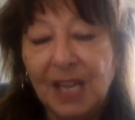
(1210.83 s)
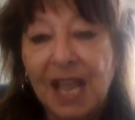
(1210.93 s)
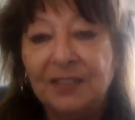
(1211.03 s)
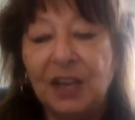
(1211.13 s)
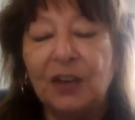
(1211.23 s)

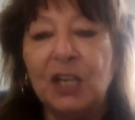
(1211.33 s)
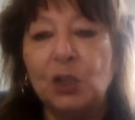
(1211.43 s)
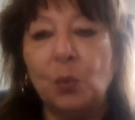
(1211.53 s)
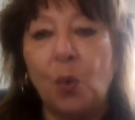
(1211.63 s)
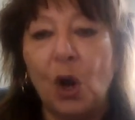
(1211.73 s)
There is
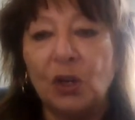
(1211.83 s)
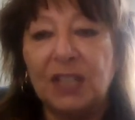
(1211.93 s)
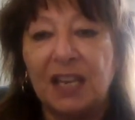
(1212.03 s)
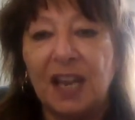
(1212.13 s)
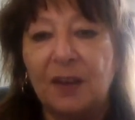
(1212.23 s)
work
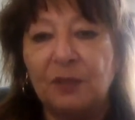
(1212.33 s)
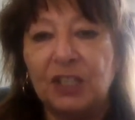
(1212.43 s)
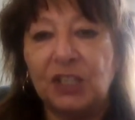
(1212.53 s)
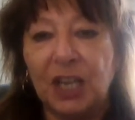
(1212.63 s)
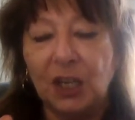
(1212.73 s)
that every
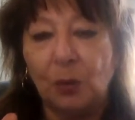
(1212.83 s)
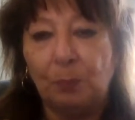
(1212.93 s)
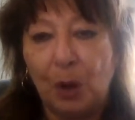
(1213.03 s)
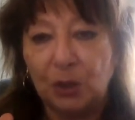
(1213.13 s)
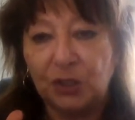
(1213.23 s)
single
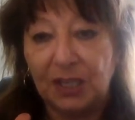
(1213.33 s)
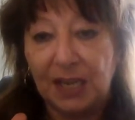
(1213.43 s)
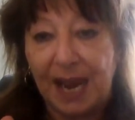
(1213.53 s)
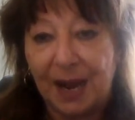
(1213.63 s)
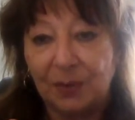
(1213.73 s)
person
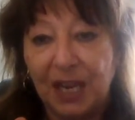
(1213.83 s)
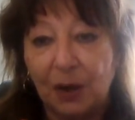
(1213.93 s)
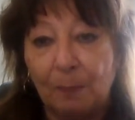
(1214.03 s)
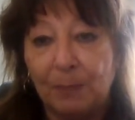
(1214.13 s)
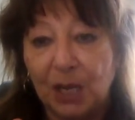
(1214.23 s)
out
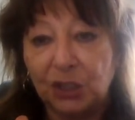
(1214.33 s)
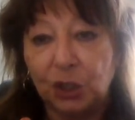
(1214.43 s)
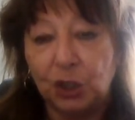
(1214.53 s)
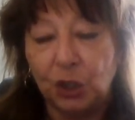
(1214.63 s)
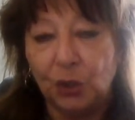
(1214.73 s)
here
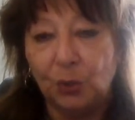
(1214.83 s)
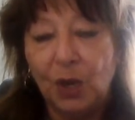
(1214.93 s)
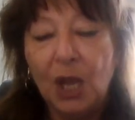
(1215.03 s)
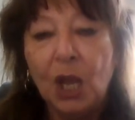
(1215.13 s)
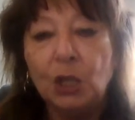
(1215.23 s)
must do
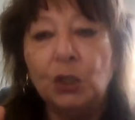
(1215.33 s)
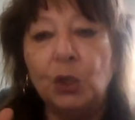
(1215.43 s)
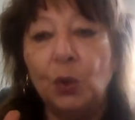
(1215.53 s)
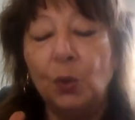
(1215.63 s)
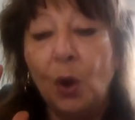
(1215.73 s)

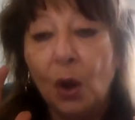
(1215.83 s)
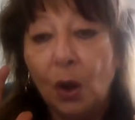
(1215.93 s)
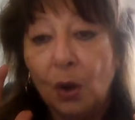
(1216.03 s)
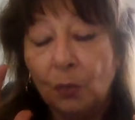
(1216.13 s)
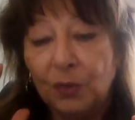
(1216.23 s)
to
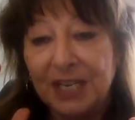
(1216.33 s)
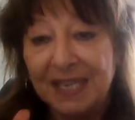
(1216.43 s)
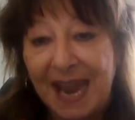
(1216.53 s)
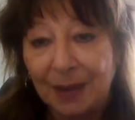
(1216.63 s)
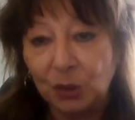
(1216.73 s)

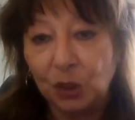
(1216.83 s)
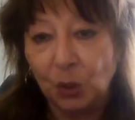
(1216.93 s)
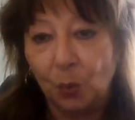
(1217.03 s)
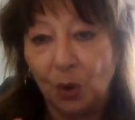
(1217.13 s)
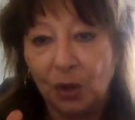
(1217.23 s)
renounce
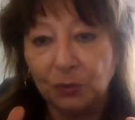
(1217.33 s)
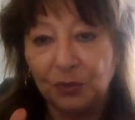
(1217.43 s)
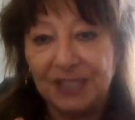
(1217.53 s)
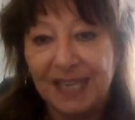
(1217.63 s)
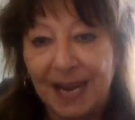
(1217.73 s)
the
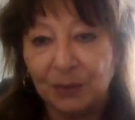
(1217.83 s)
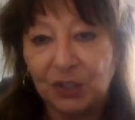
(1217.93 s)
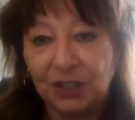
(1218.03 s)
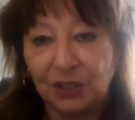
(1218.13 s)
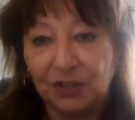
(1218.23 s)
world,
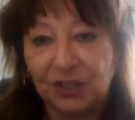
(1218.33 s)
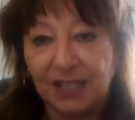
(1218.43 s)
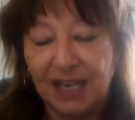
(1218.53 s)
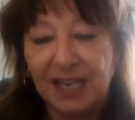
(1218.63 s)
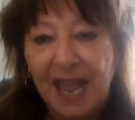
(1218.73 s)
renounce their
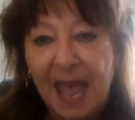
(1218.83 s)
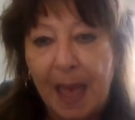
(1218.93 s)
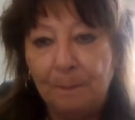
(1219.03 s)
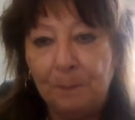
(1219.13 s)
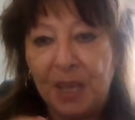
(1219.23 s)
sin,
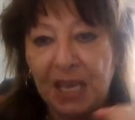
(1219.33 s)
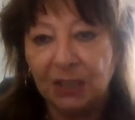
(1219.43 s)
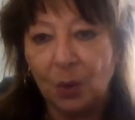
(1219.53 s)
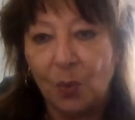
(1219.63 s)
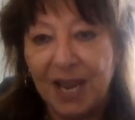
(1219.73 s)
and
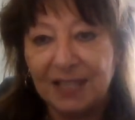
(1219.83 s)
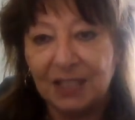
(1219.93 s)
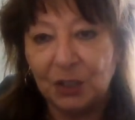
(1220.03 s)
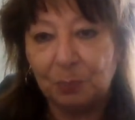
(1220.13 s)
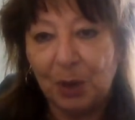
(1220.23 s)
peel away
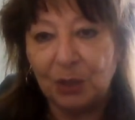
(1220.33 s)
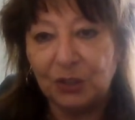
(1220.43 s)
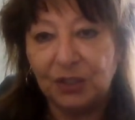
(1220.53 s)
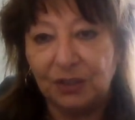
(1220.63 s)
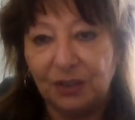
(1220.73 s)
this
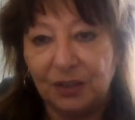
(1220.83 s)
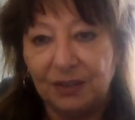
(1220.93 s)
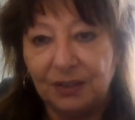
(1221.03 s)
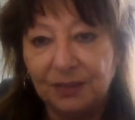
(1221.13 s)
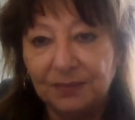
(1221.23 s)
personhood.